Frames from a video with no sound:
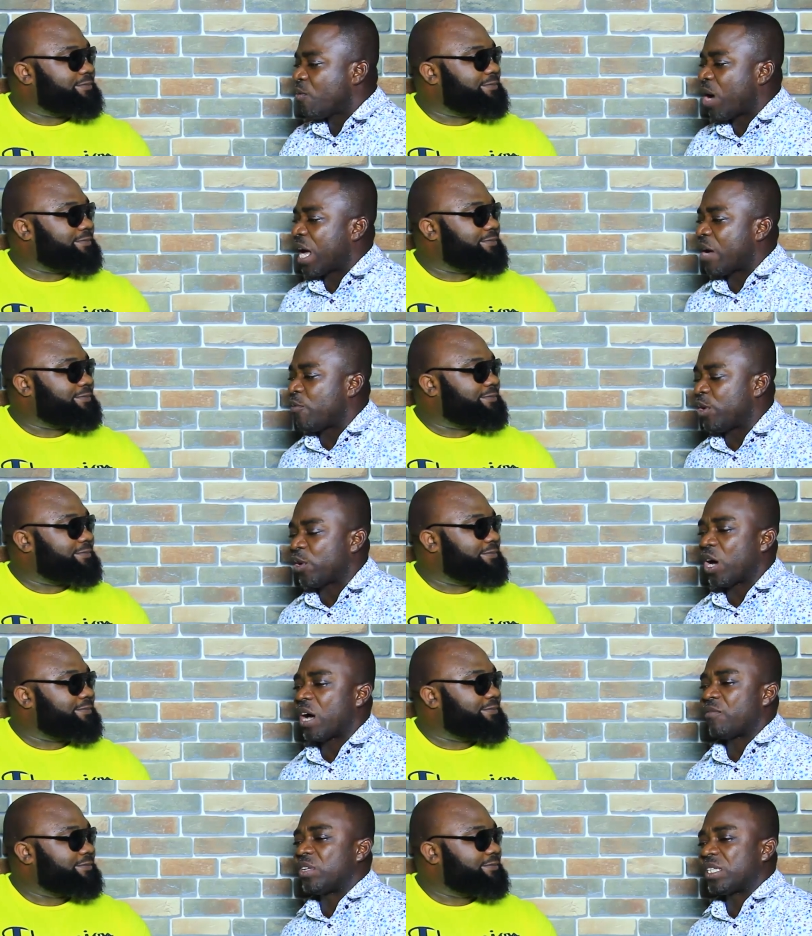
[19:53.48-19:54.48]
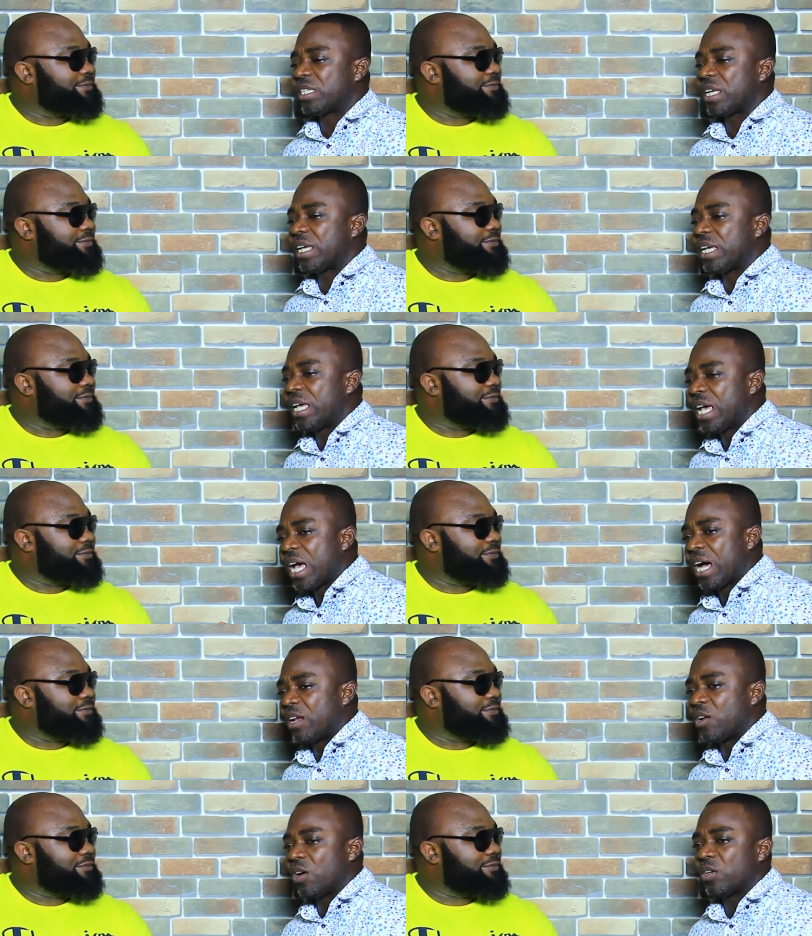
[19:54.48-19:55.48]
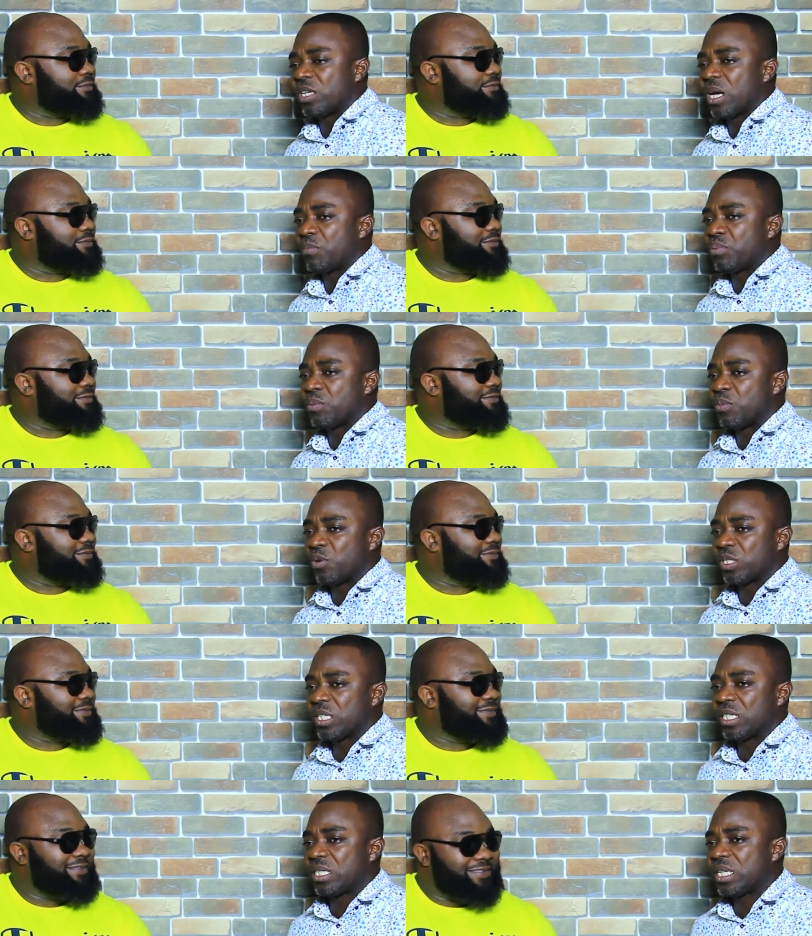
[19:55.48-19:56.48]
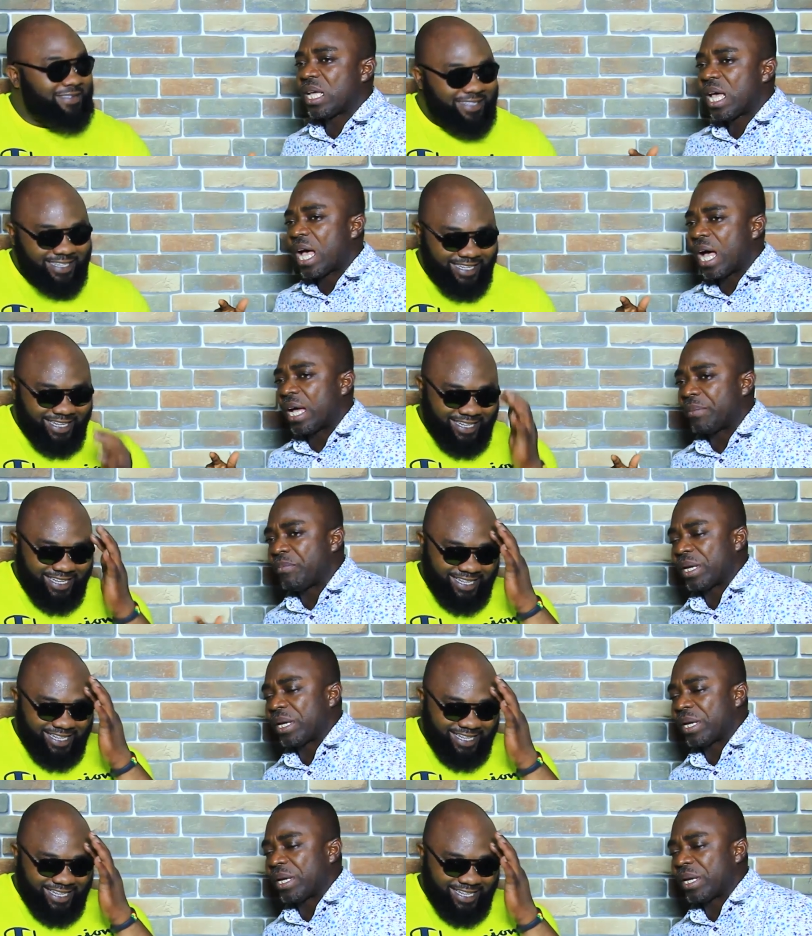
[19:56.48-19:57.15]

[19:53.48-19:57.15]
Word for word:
Speaker 1: why are we not having say their promotions, uh,